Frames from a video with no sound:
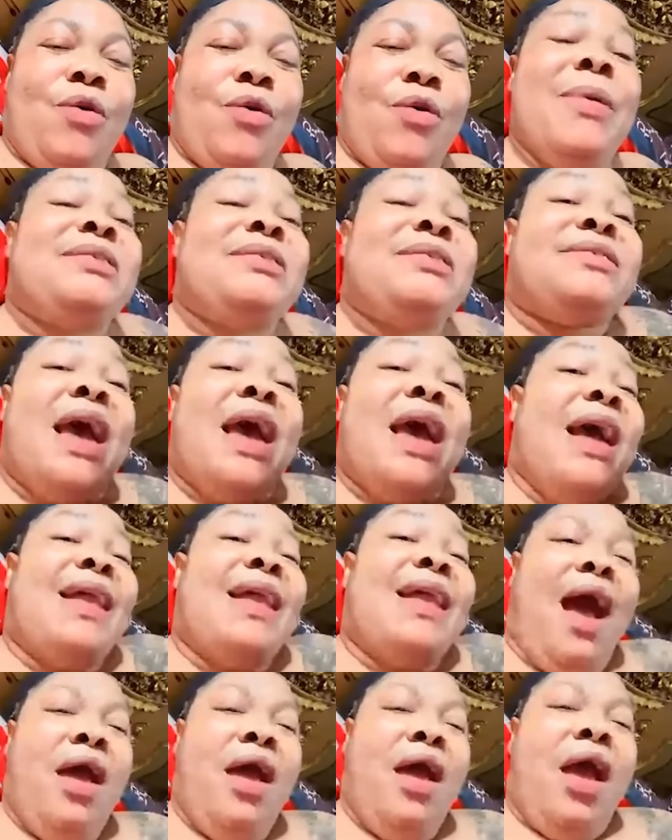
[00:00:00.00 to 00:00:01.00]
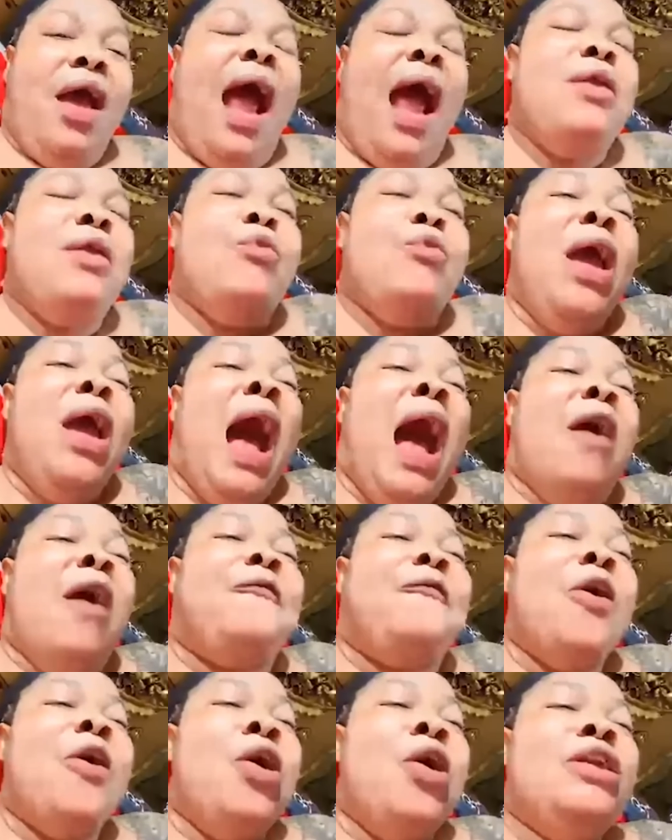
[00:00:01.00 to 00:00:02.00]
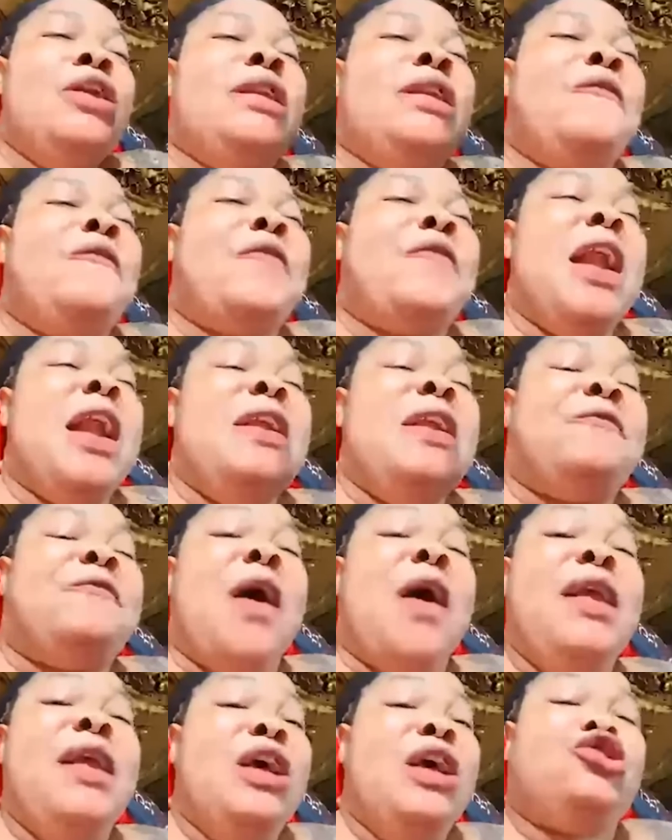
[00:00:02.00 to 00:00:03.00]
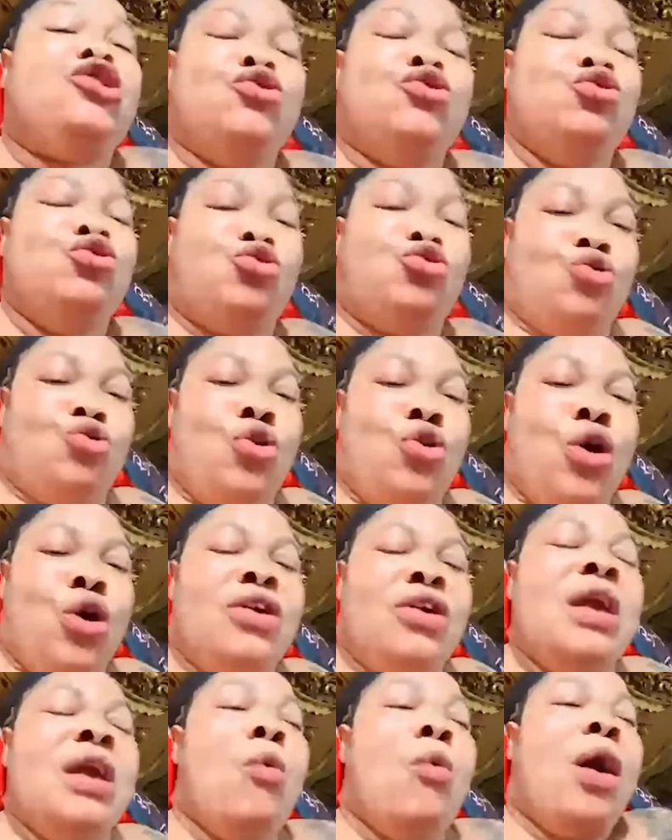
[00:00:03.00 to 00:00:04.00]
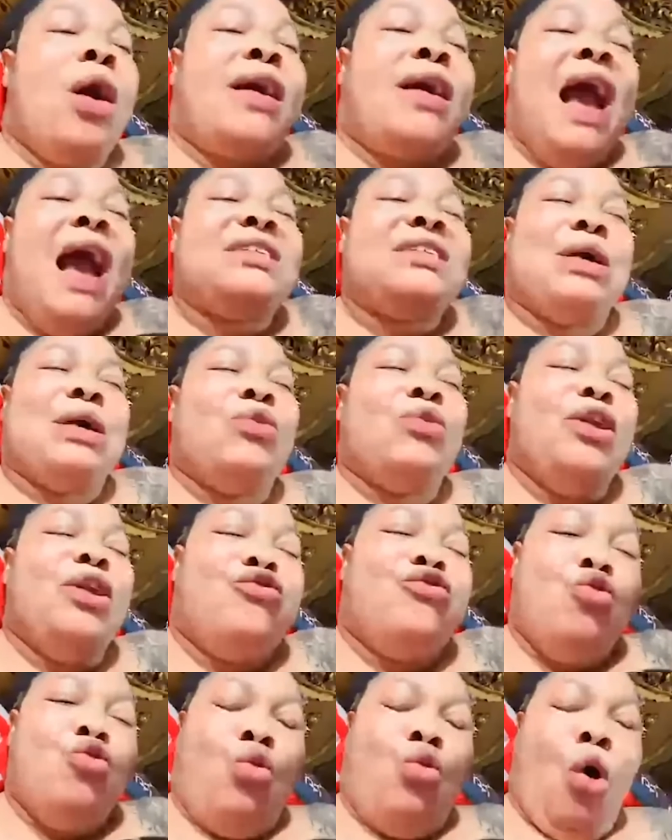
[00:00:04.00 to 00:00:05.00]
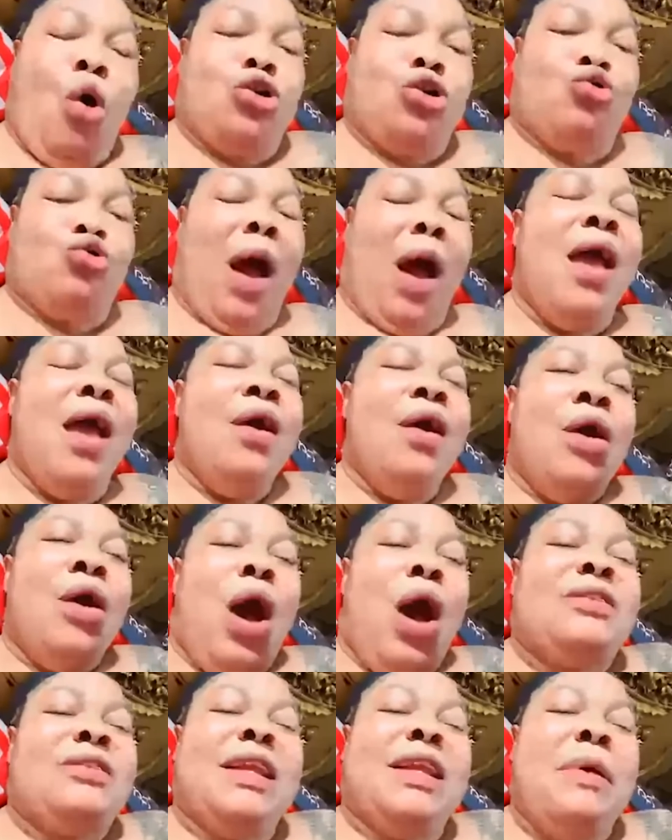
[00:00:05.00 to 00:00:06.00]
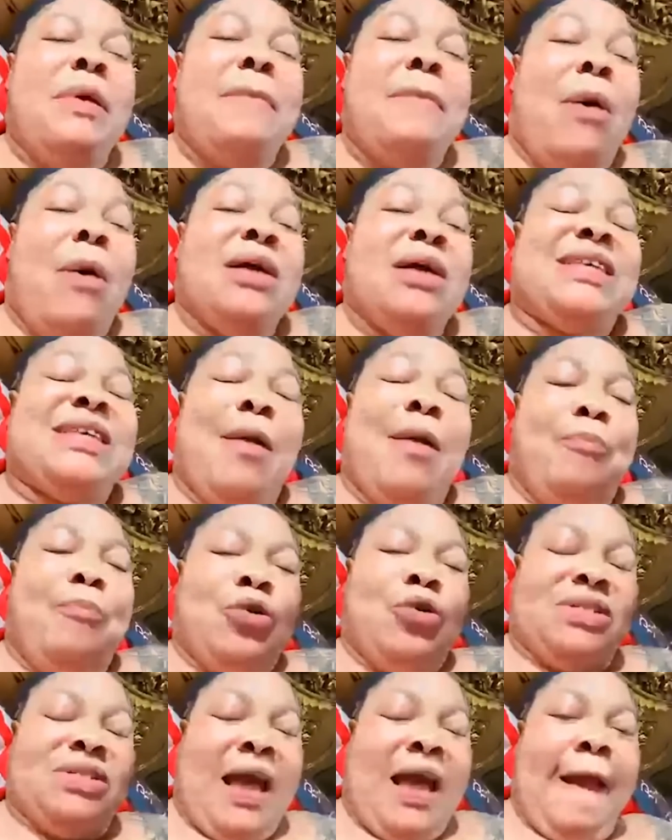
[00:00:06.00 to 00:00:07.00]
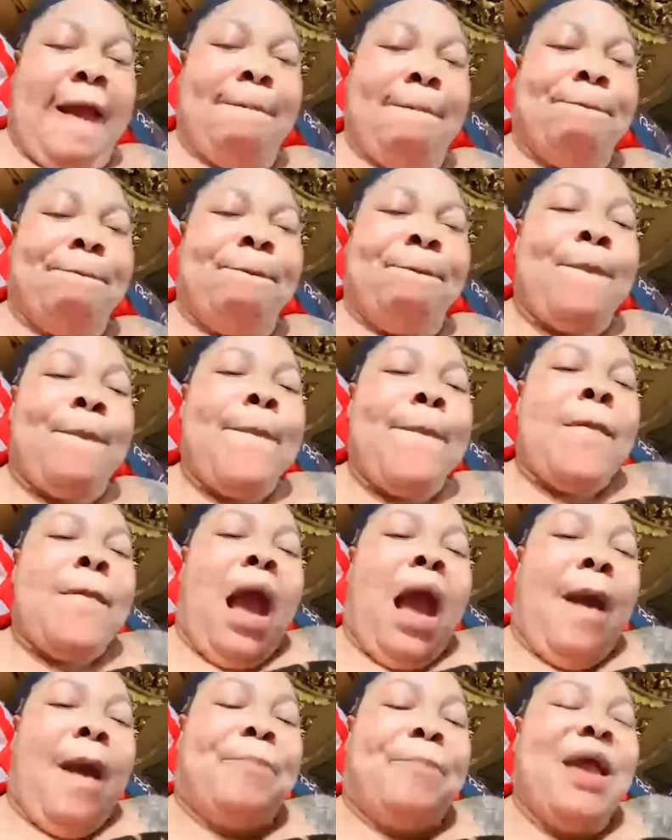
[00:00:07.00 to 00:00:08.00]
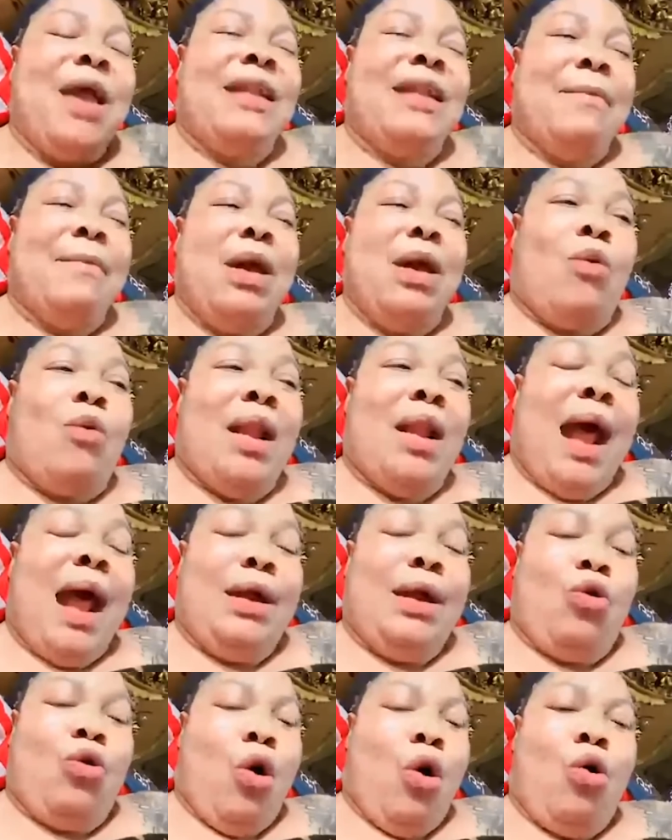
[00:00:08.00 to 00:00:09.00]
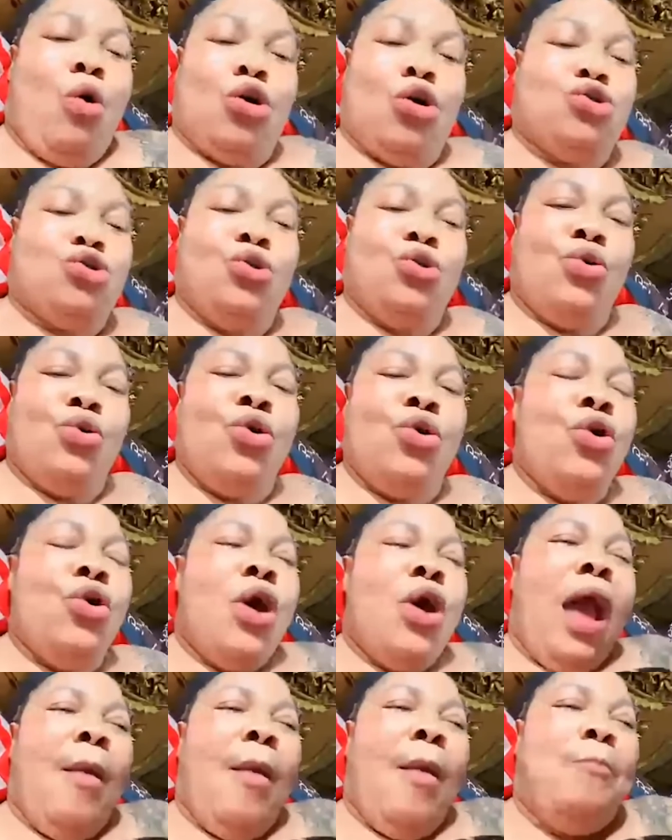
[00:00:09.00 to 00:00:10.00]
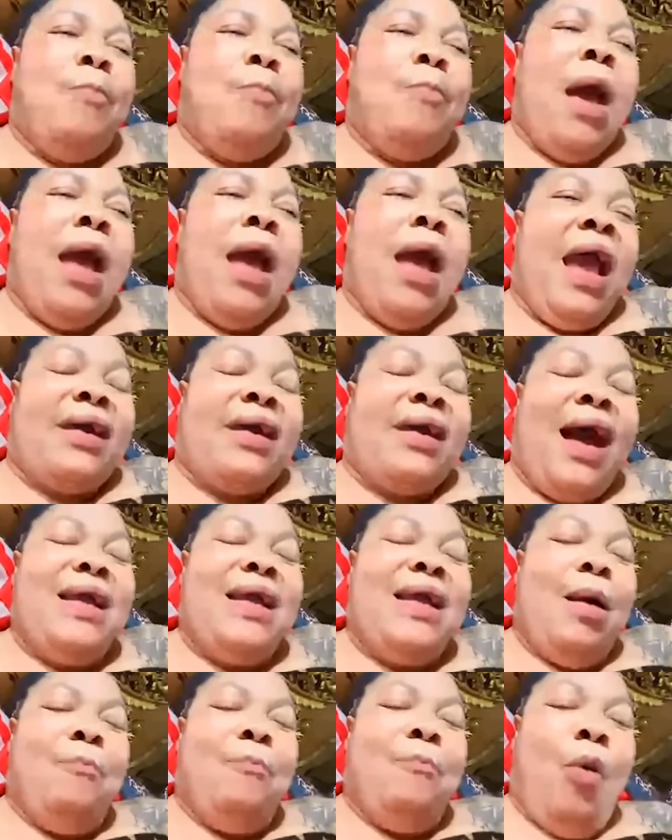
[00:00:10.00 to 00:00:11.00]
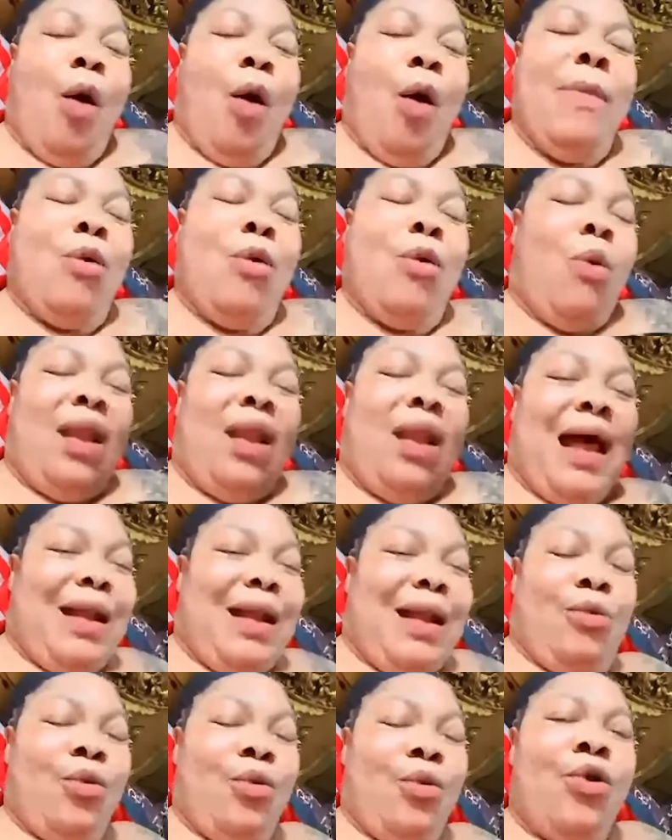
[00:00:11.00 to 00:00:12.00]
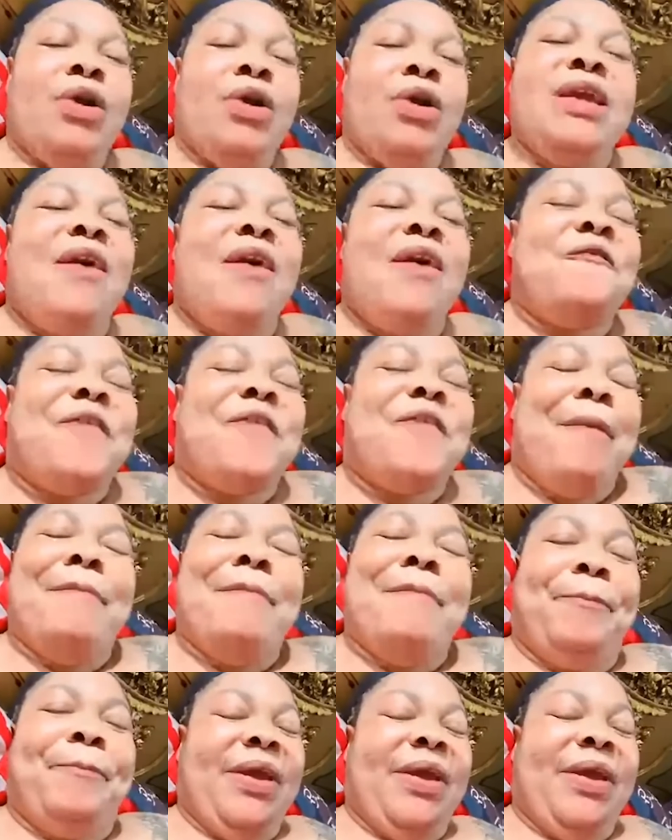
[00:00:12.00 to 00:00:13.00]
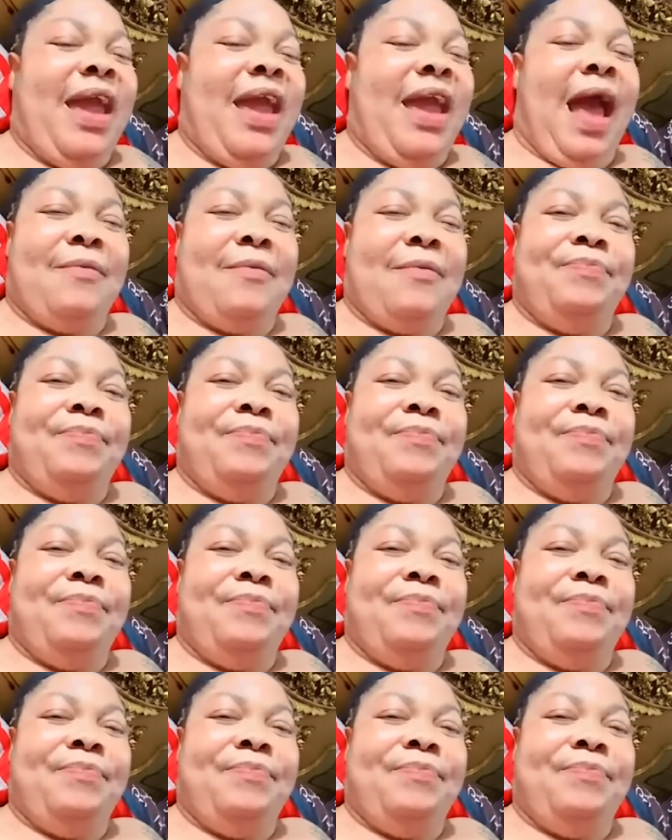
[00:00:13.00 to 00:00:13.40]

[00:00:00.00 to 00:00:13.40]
Me shada, and we have different issues. Your case already drew court. I tell me my example say, appear them in Kuala and a call court. No, a kaya bomb in Kuala, no, young farmer pia.